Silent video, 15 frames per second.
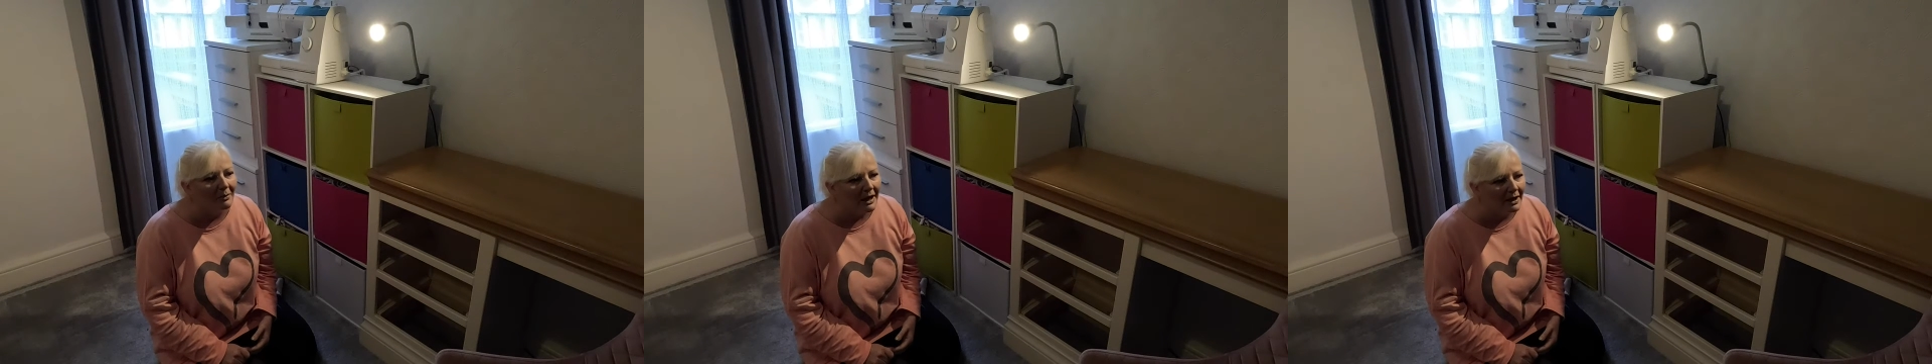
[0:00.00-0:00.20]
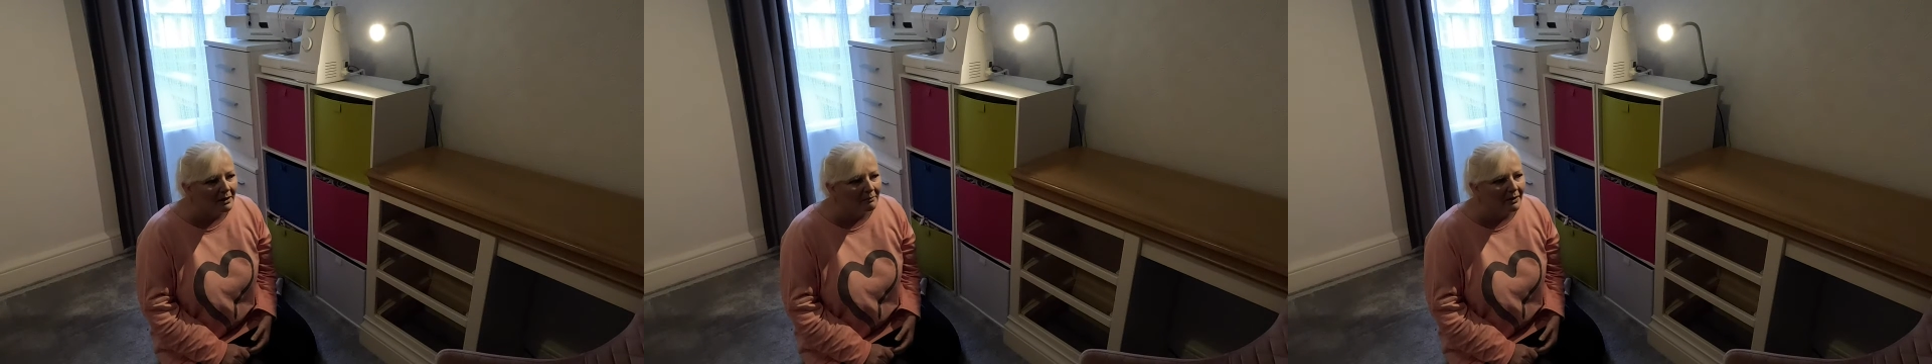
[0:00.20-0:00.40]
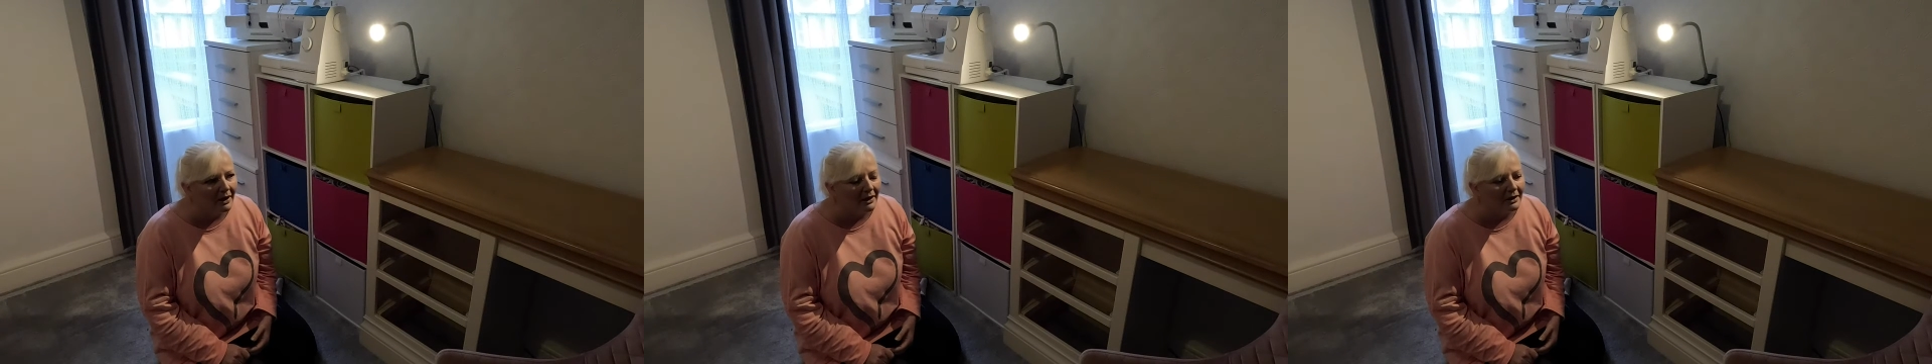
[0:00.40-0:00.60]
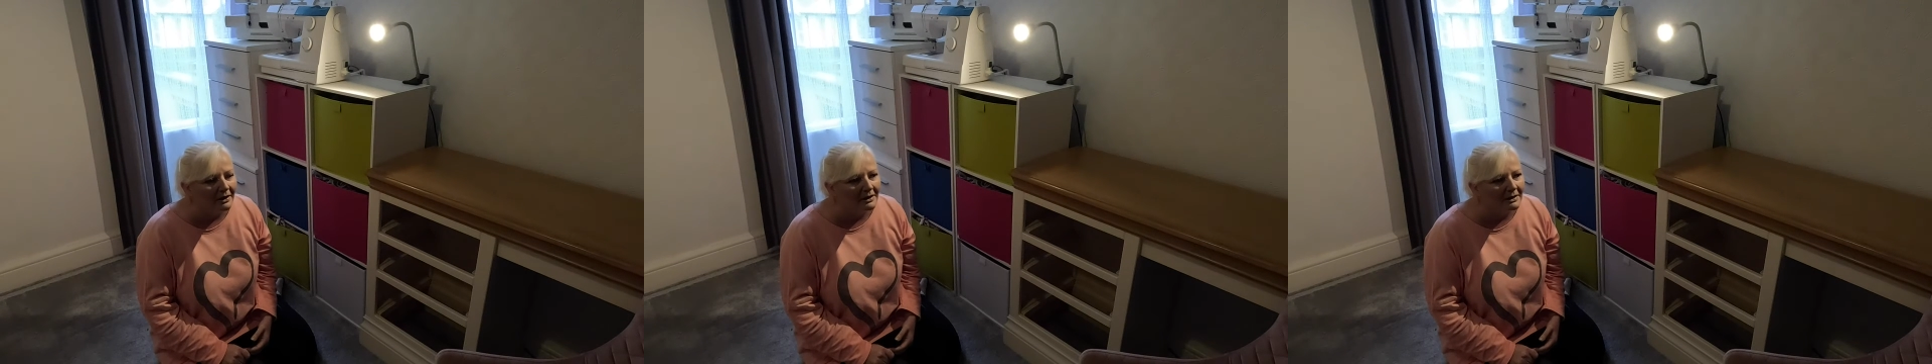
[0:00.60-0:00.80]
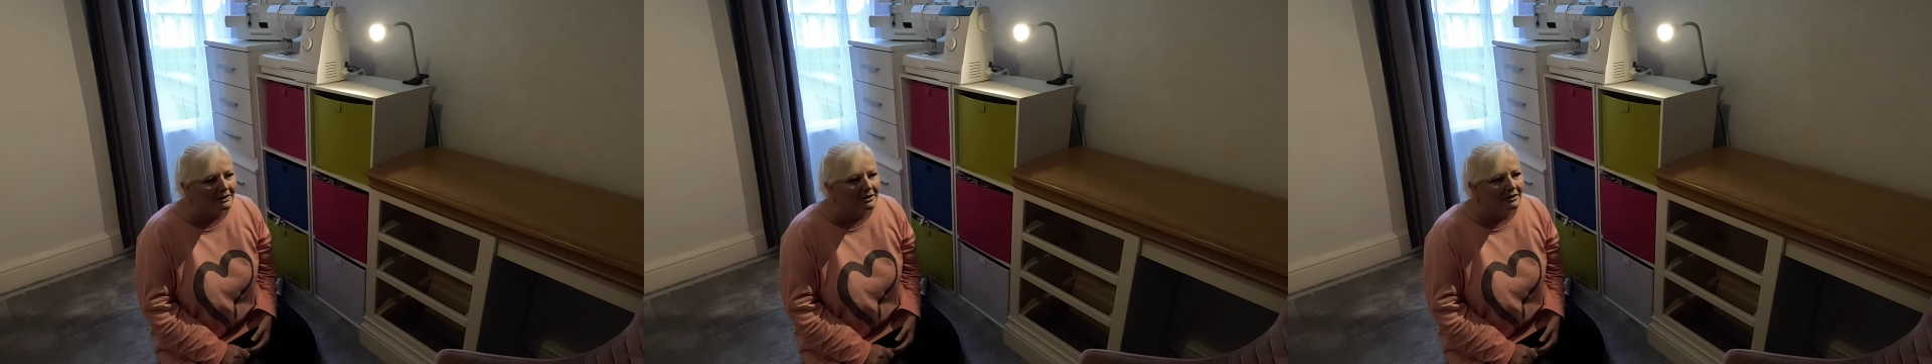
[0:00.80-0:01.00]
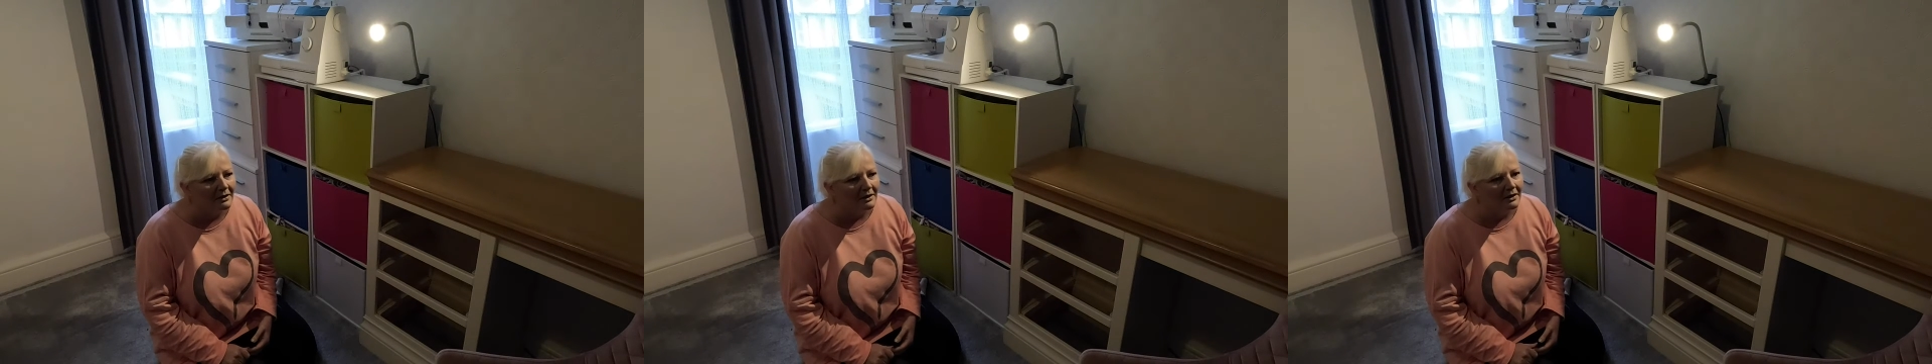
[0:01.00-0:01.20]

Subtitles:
of my handbags